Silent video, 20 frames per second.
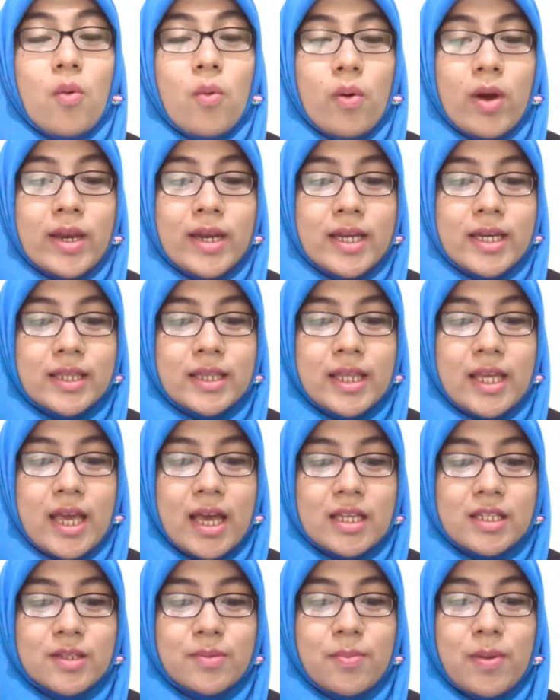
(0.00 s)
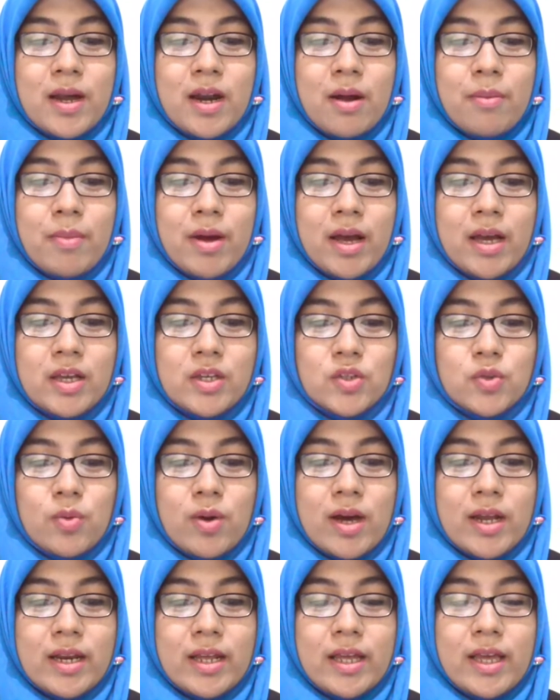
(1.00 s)
Wening Tias Parama
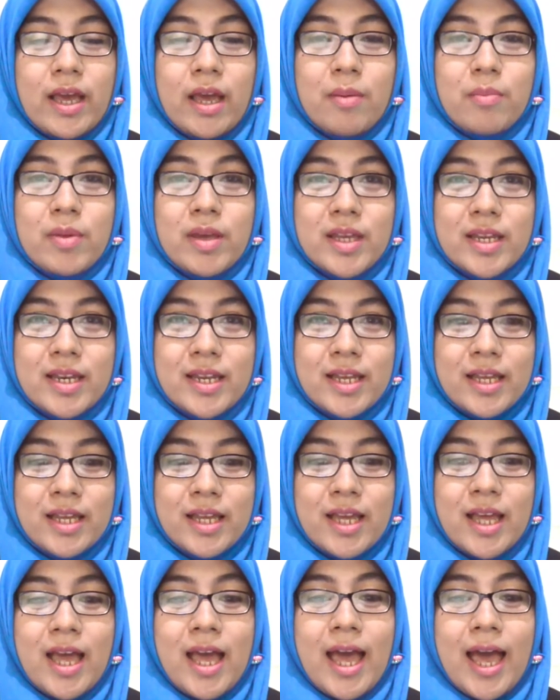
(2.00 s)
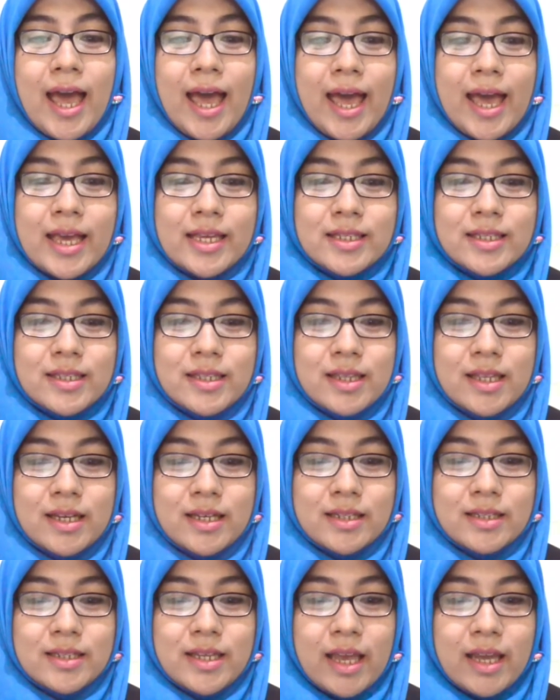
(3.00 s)
Iswari, MED as
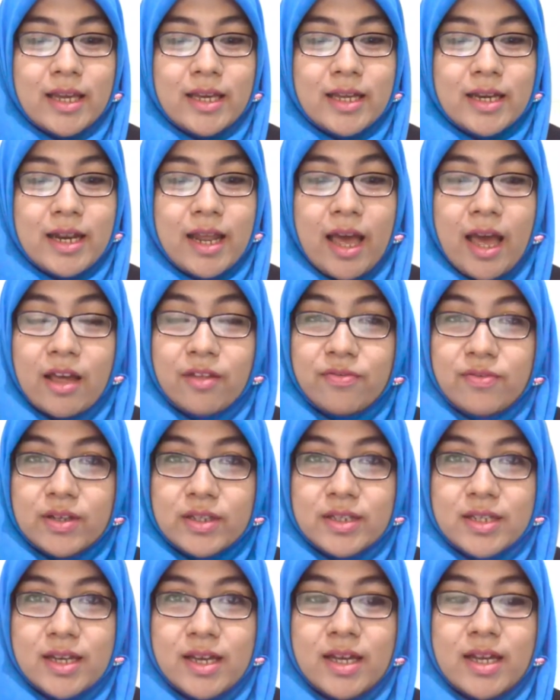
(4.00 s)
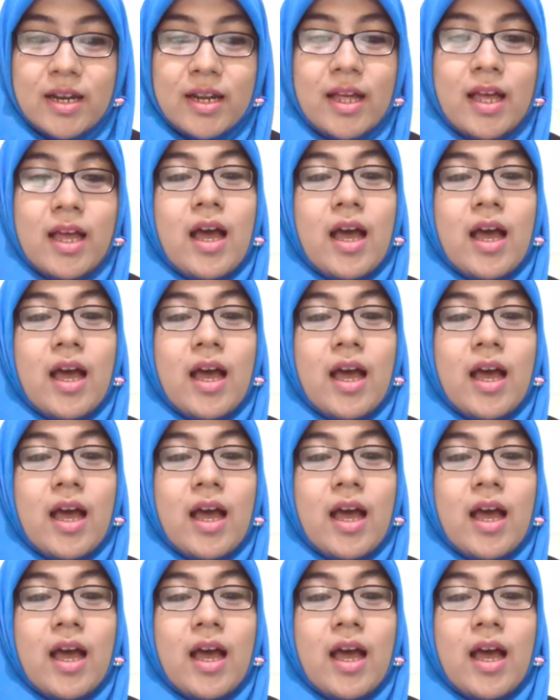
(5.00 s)
the second advisor.